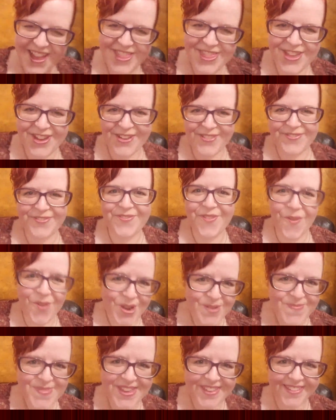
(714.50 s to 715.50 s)
their
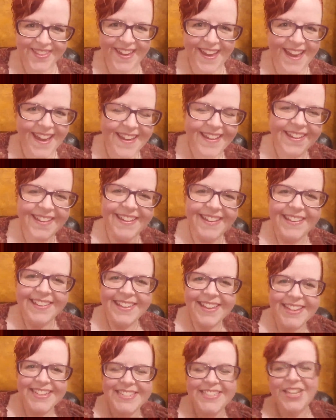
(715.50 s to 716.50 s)
formula
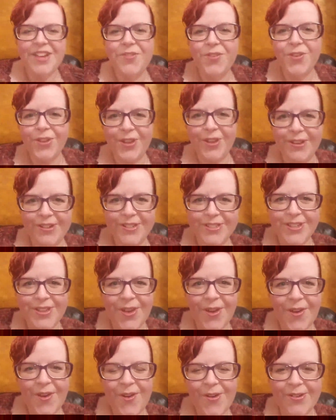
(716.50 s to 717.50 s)
like several years
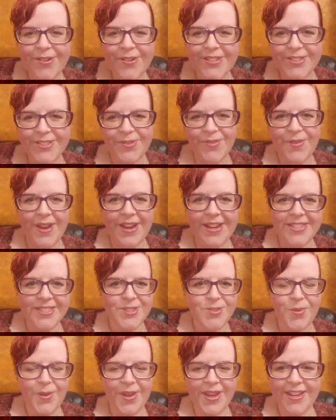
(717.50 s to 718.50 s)
ago. So I
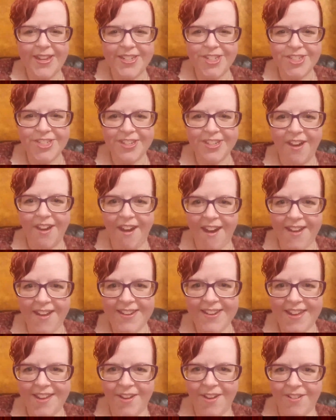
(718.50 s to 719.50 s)
switched to
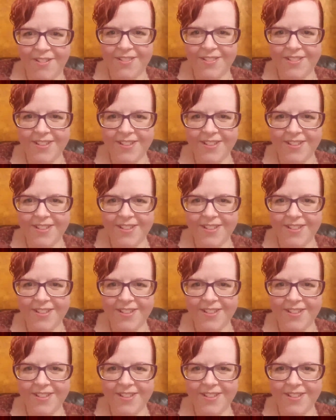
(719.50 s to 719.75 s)
Cottonelle.